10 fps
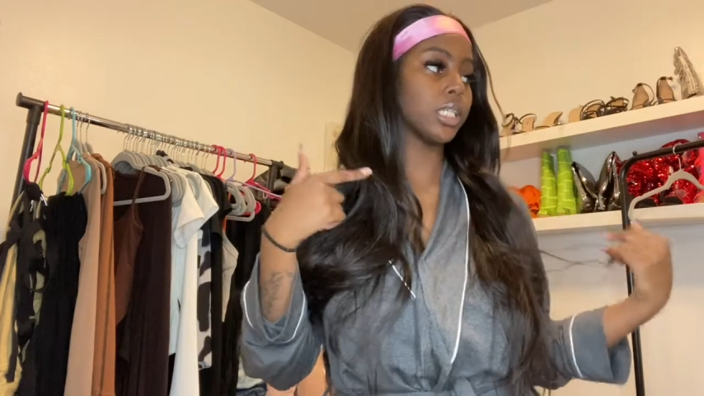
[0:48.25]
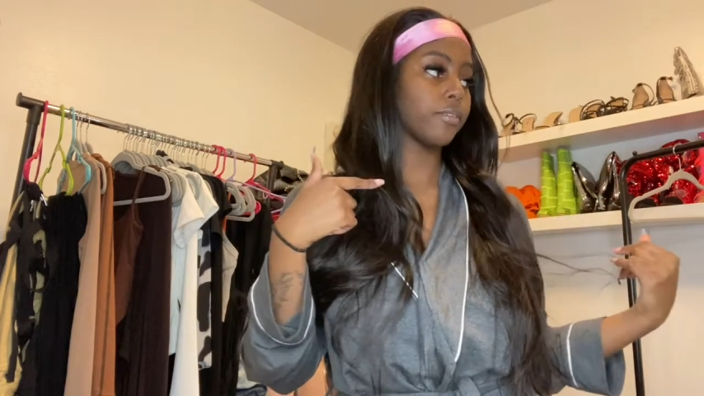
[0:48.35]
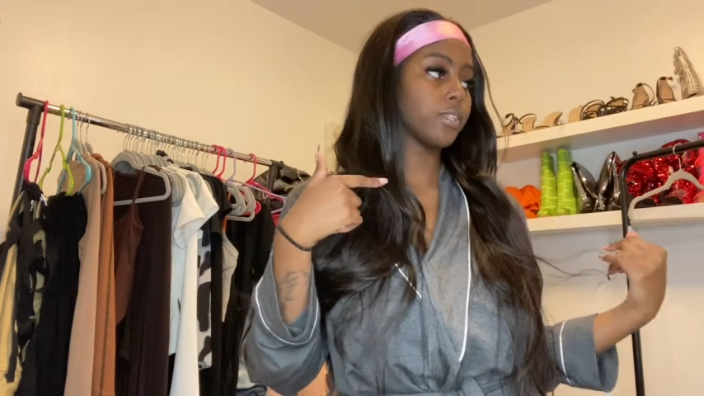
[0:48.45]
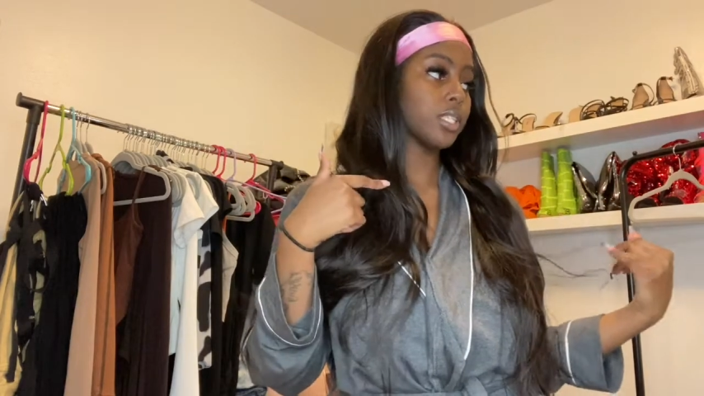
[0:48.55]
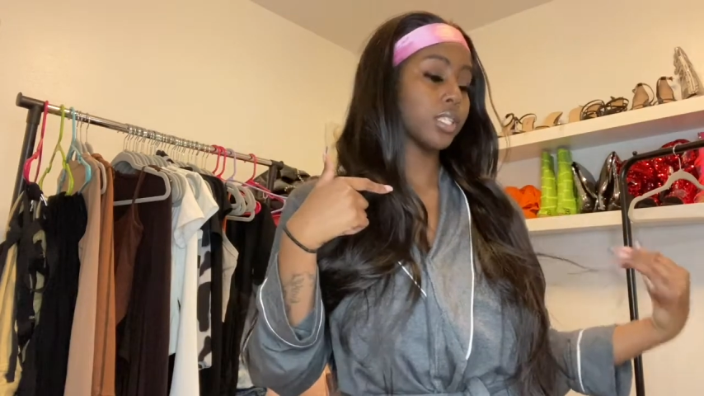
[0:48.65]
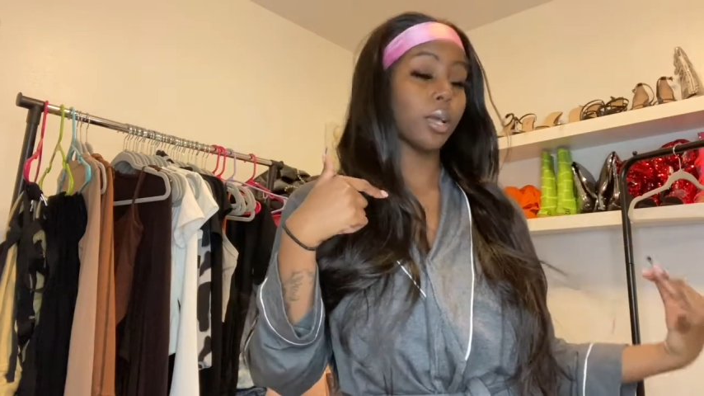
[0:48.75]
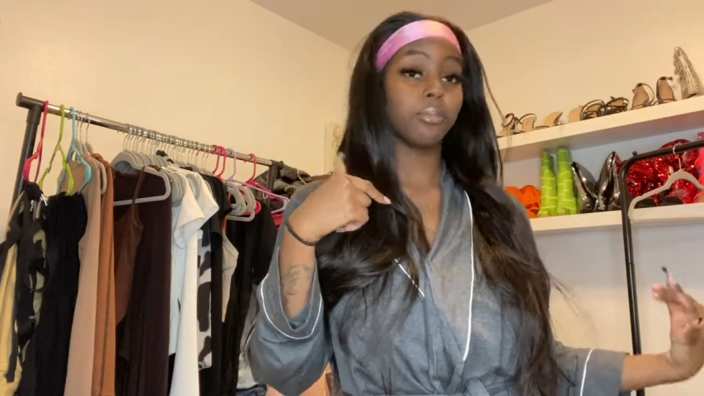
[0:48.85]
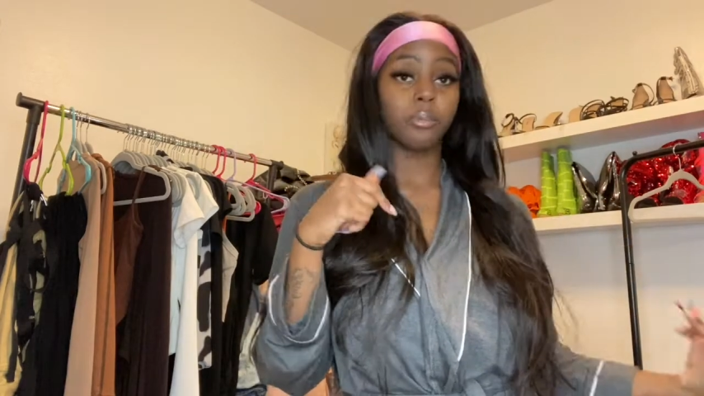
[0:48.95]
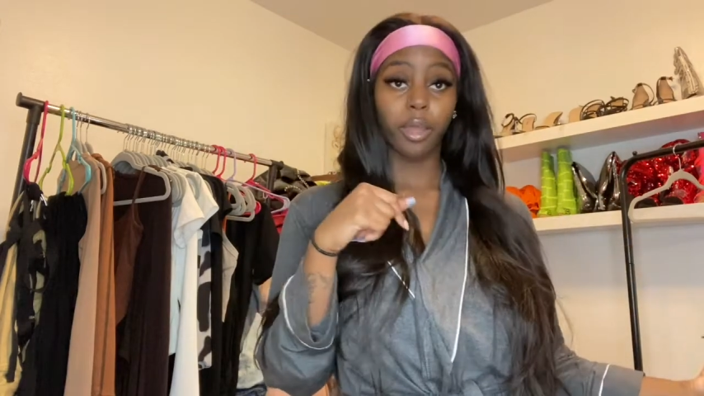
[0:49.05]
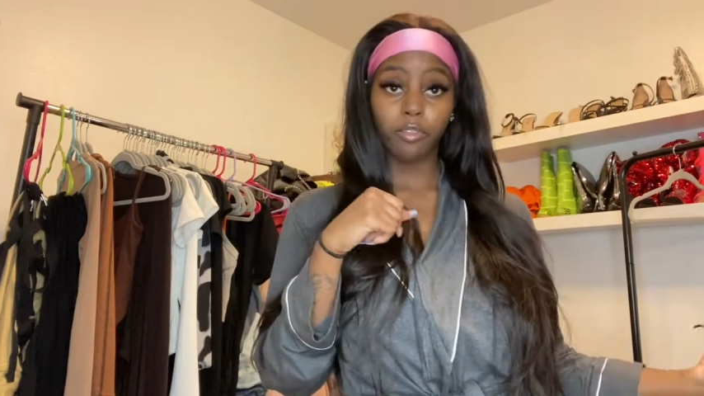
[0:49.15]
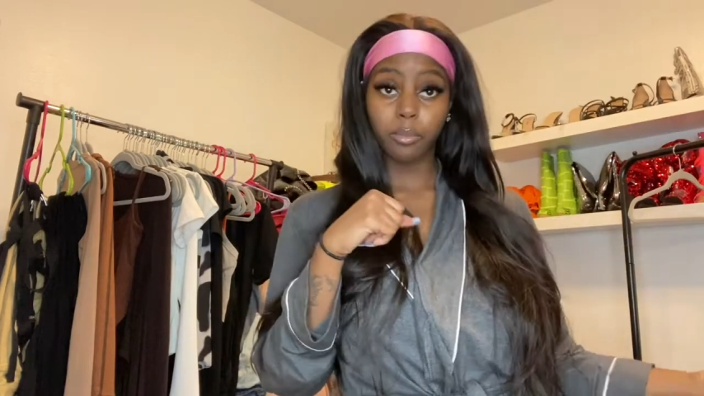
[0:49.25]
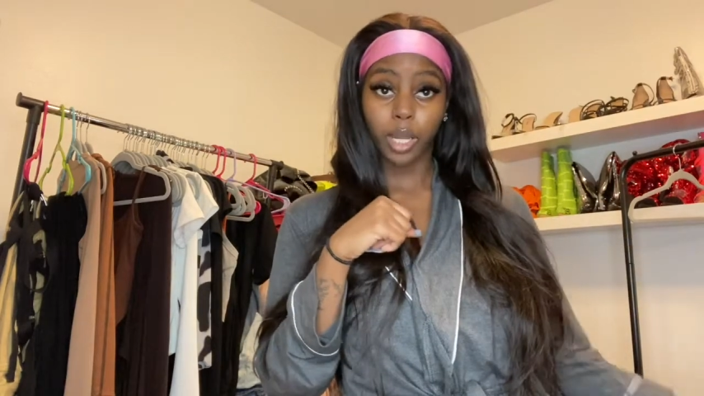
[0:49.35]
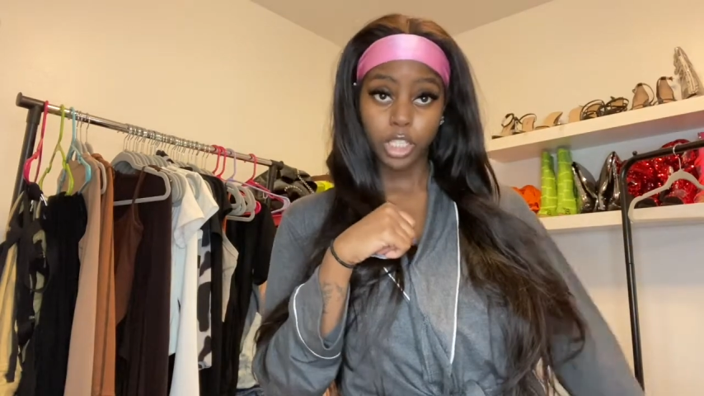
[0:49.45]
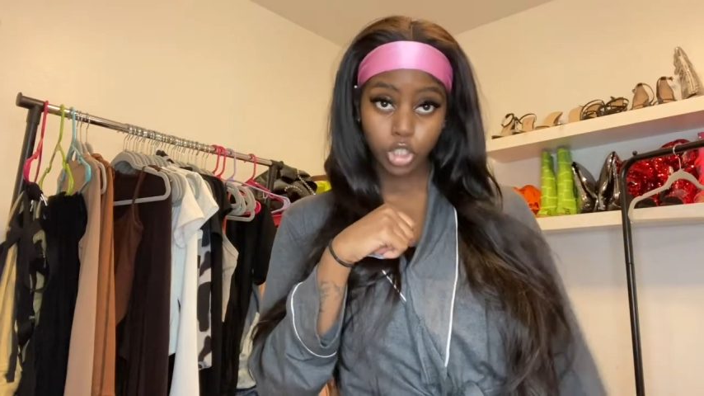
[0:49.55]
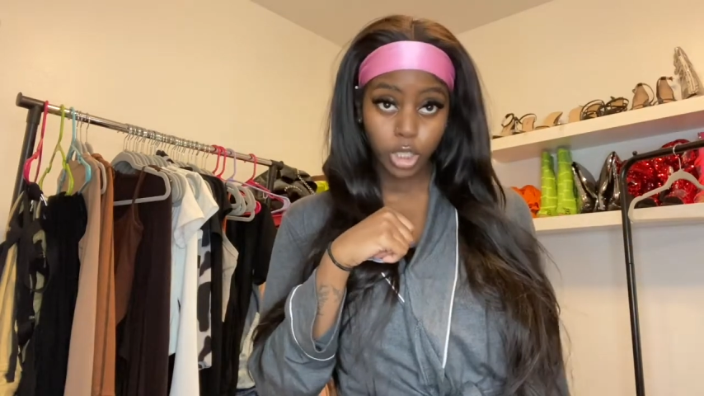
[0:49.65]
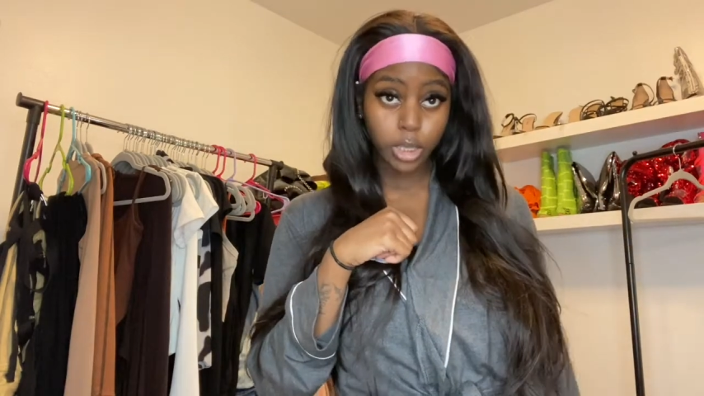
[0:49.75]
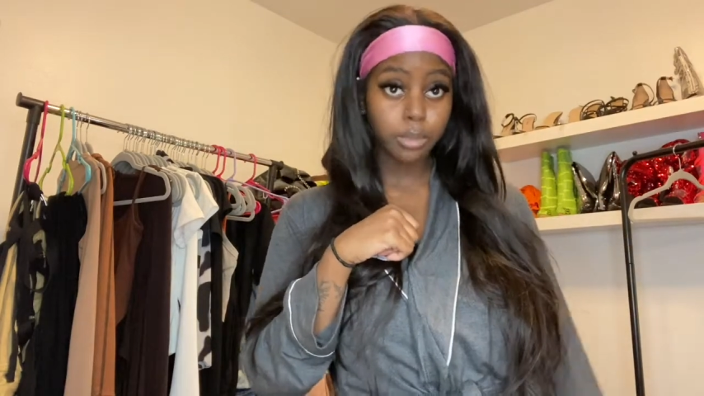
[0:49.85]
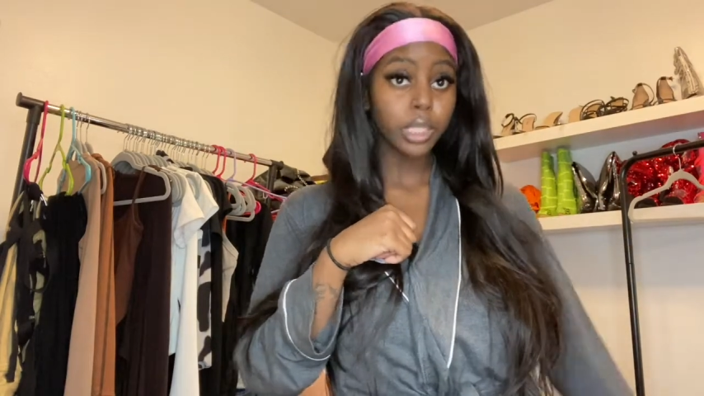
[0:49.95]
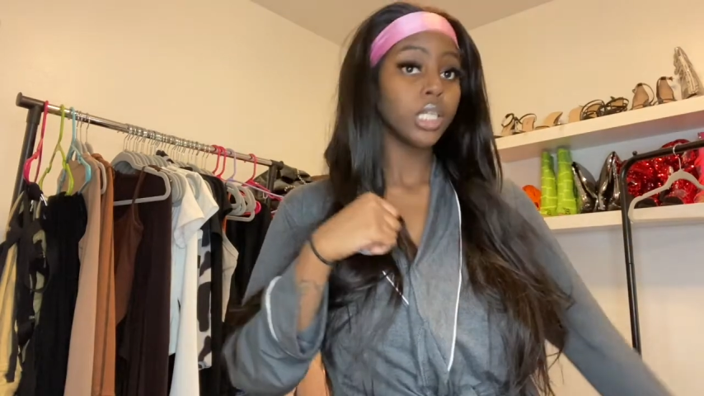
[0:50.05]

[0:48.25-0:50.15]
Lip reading: ever since I've been back from my trip,